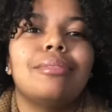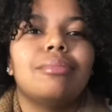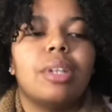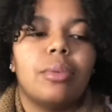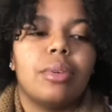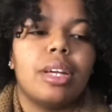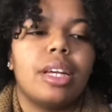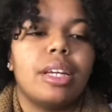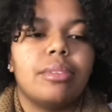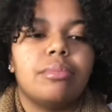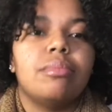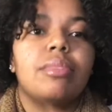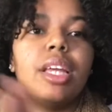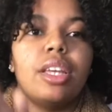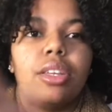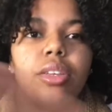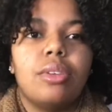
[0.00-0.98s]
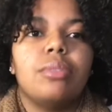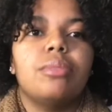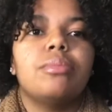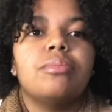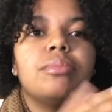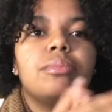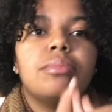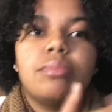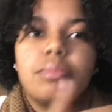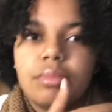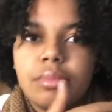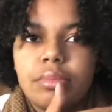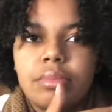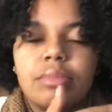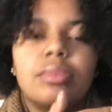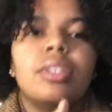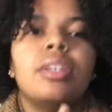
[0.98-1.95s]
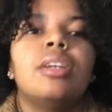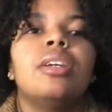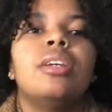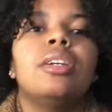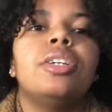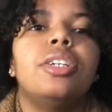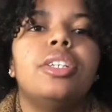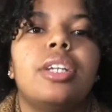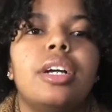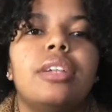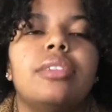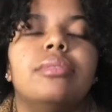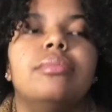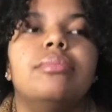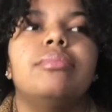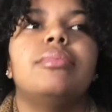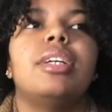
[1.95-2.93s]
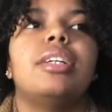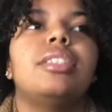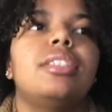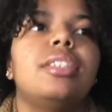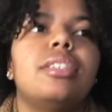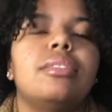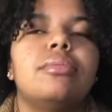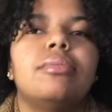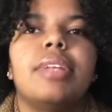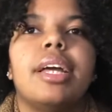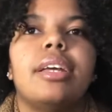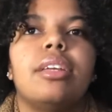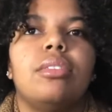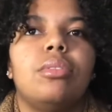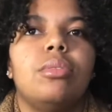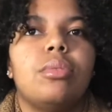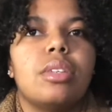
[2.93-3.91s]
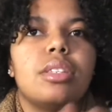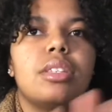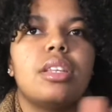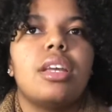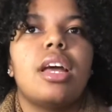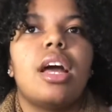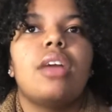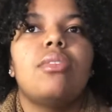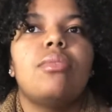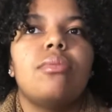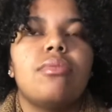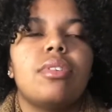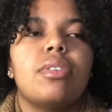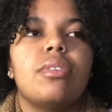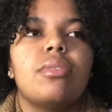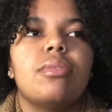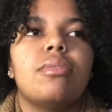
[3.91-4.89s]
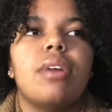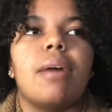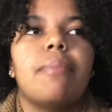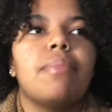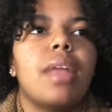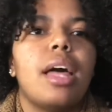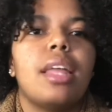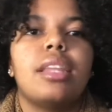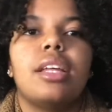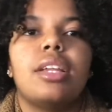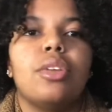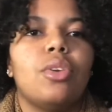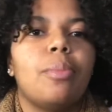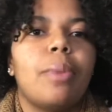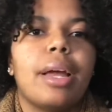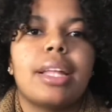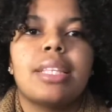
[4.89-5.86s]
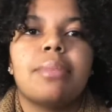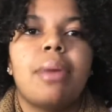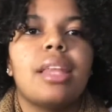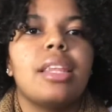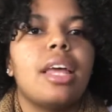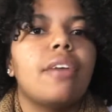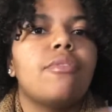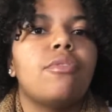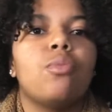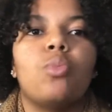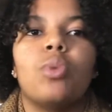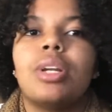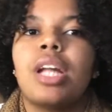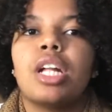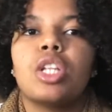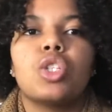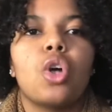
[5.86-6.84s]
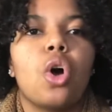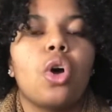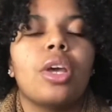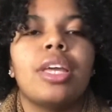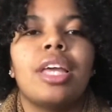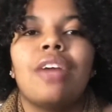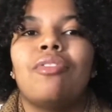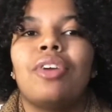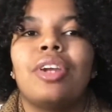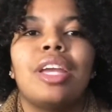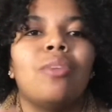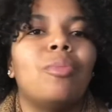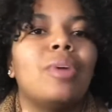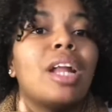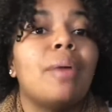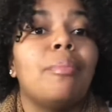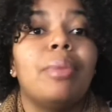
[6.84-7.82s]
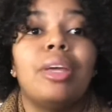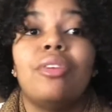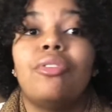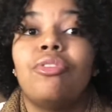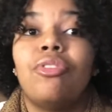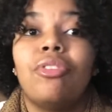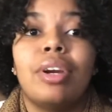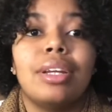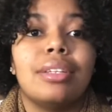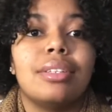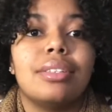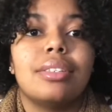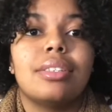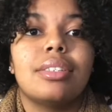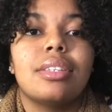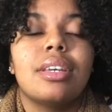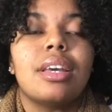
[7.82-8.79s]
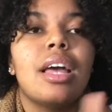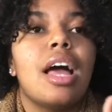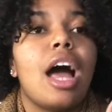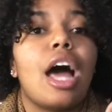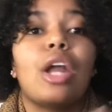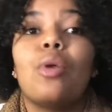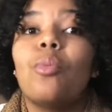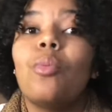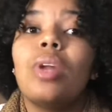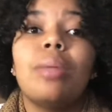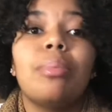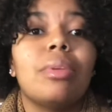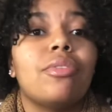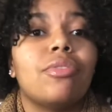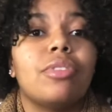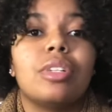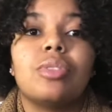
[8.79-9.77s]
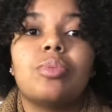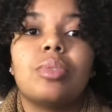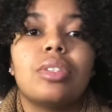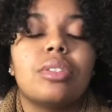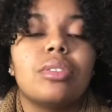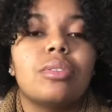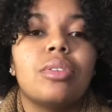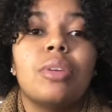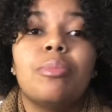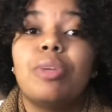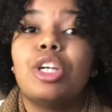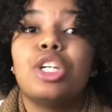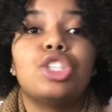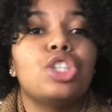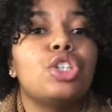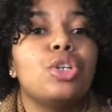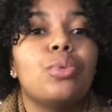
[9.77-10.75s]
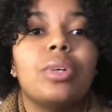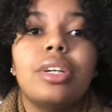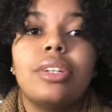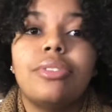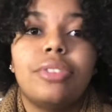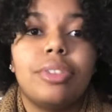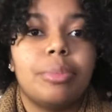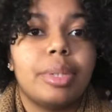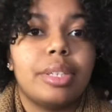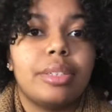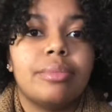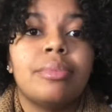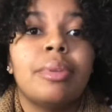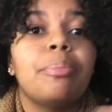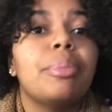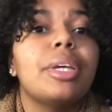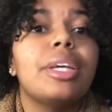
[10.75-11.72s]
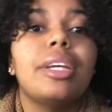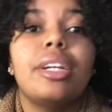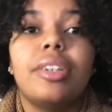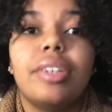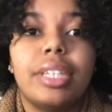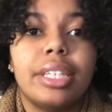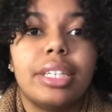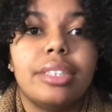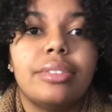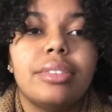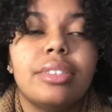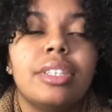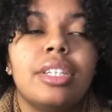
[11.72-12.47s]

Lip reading: Okay, thank you. You're done. That's it. Like, you can say how you feel. I'm not letting you back into my life. We're not talking ever again. We're not being friends. I don't want to be friends with you because you're no good for me. Period.